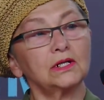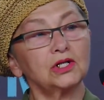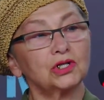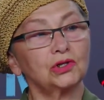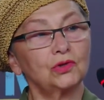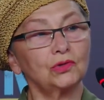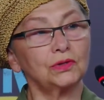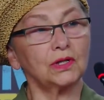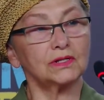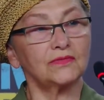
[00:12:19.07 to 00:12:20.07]
My
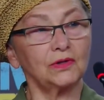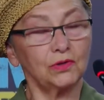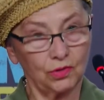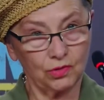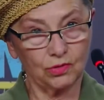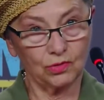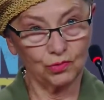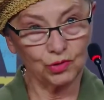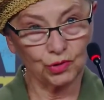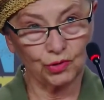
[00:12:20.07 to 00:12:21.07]
family
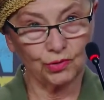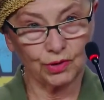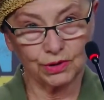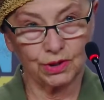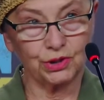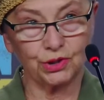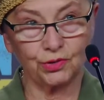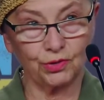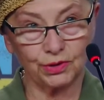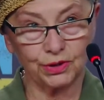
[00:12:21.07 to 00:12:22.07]
belongs to
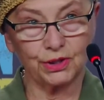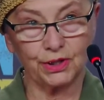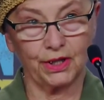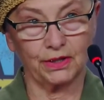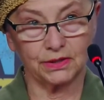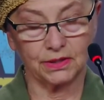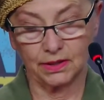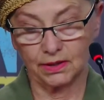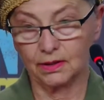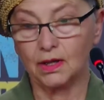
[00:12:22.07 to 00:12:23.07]
so-called
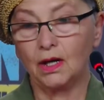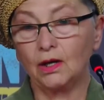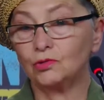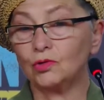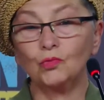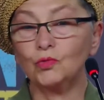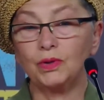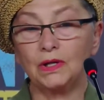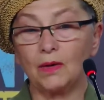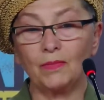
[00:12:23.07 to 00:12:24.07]
Russian
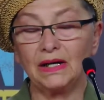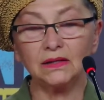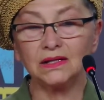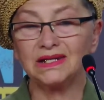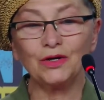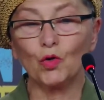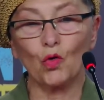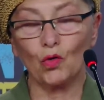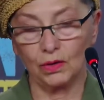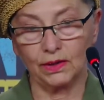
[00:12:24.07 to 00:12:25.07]
different
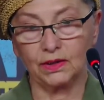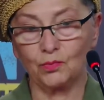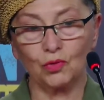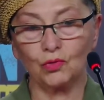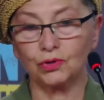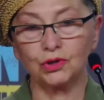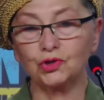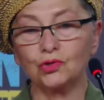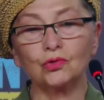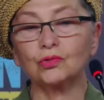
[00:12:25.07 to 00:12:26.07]

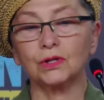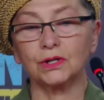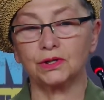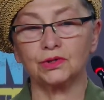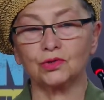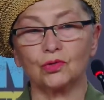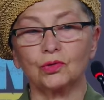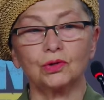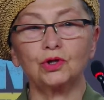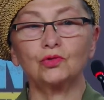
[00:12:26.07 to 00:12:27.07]
level
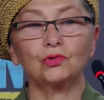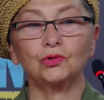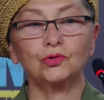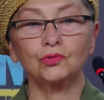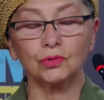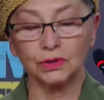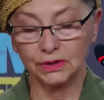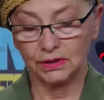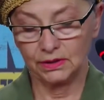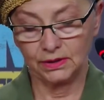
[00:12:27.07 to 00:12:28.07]
intelligence.
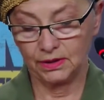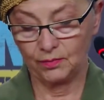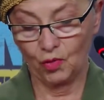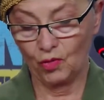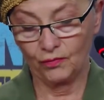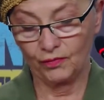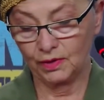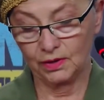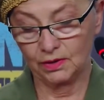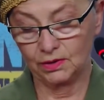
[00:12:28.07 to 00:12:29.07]
And for
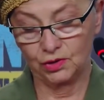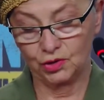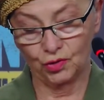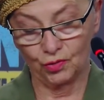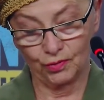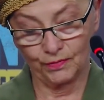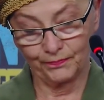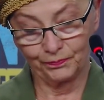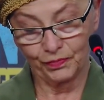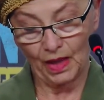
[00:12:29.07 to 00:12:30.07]
me, in my family,
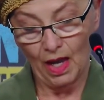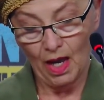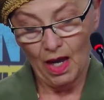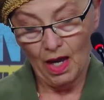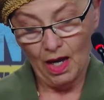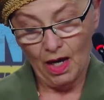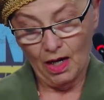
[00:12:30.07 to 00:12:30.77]
there was nothing